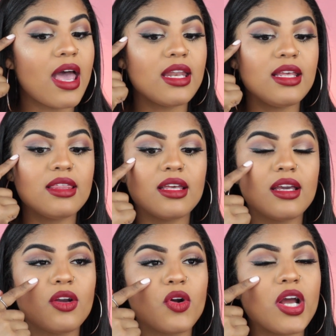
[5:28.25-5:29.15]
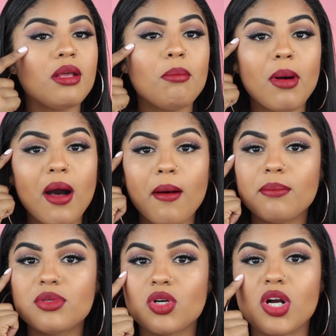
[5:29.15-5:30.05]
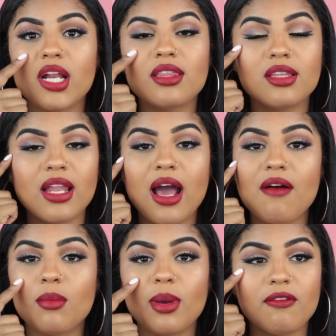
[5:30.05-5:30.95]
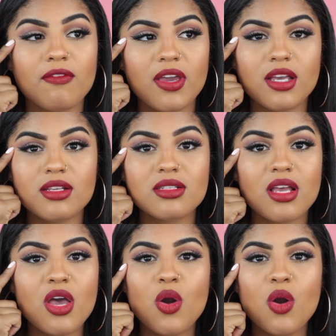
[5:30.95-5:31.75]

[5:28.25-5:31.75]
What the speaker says: anything or any bumps or anything that I have on my face,